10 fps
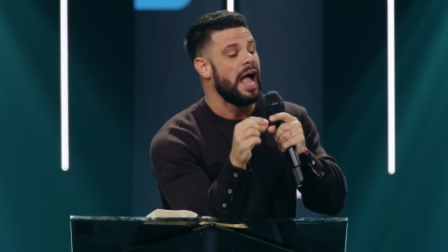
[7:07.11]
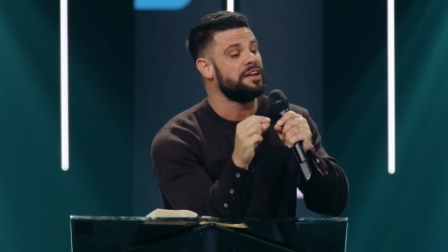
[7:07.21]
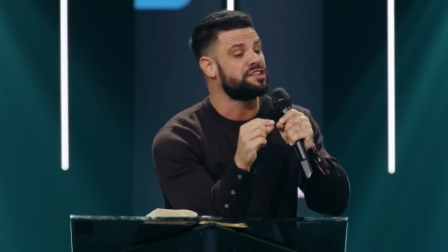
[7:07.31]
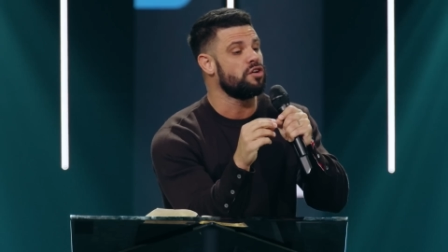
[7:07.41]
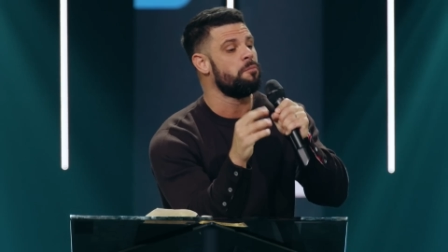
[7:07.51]

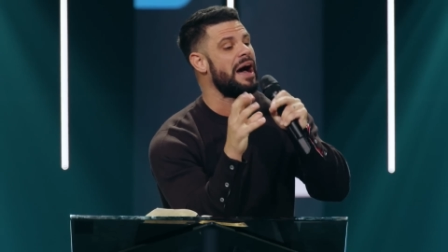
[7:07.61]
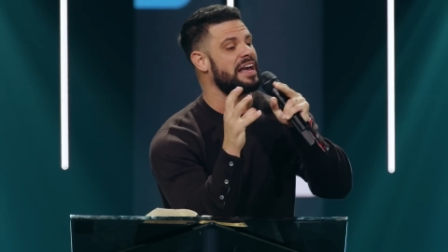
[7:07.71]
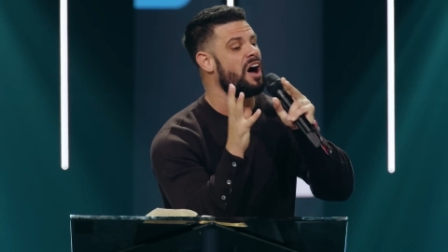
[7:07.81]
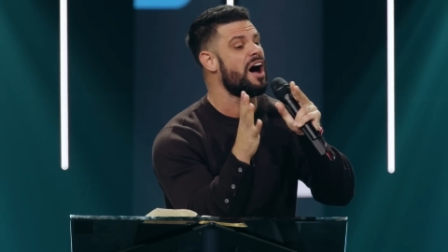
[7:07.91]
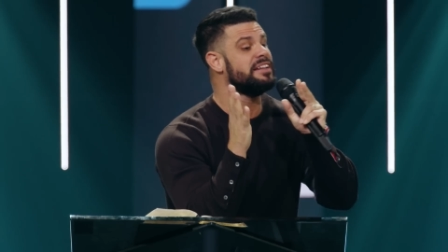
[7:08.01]
And so my
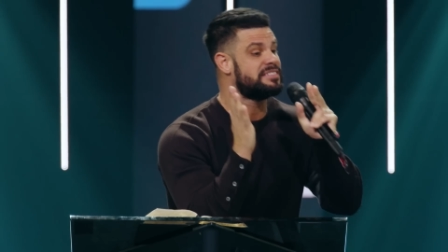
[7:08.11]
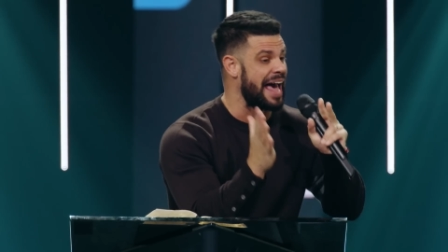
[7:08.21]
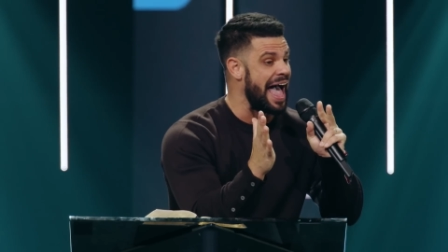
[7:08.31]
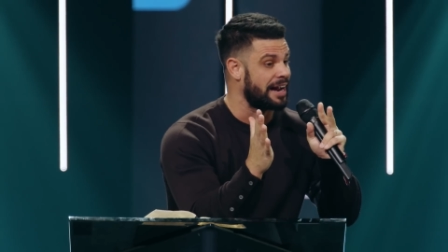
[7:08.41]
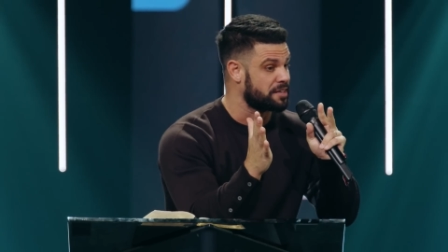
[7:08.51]

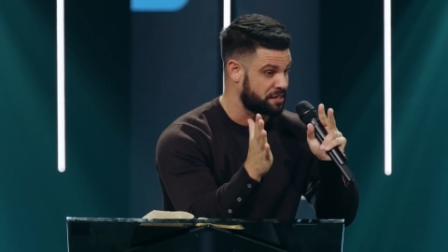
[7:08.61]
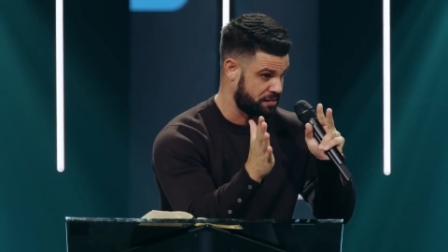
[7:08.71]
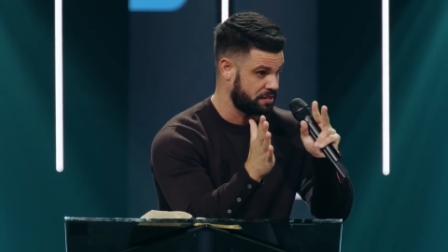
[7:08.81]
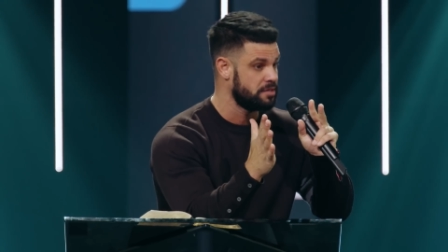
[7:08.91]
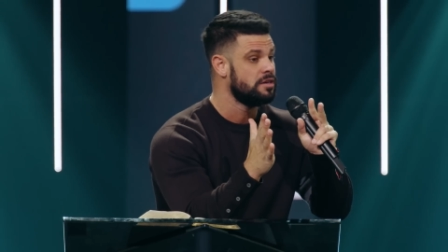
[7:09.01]

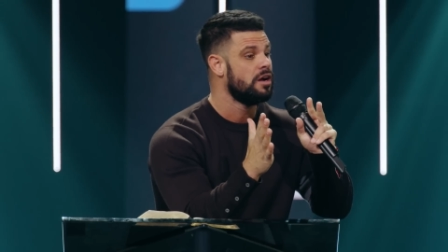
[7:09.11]
contacts